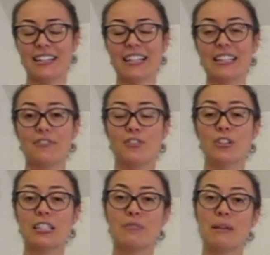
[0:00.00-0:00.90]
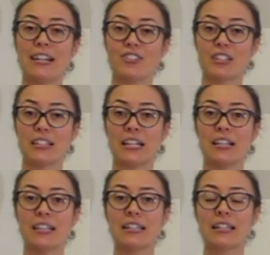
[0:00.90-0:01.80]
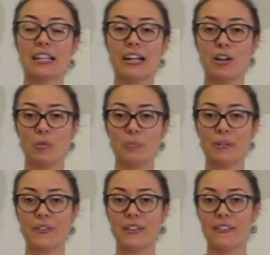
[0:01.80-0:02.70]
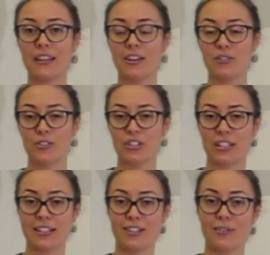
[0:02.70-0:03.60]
Like if you can imagine kelp in the ocean,